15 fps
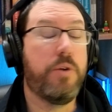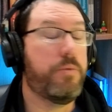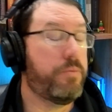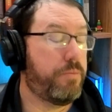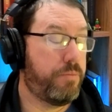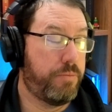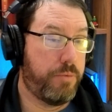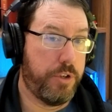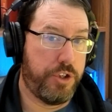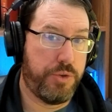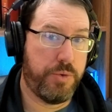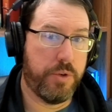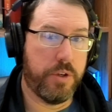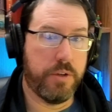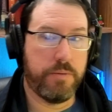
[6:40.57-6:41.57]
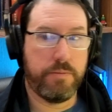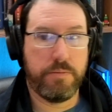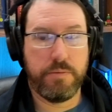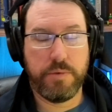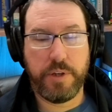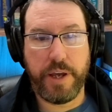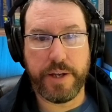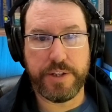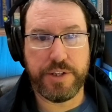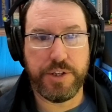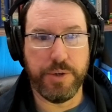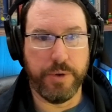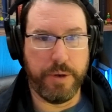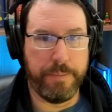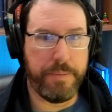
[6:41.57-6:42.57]
which we'll get to
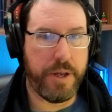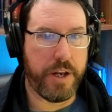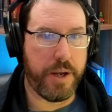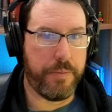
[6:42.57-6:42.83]
in a minute,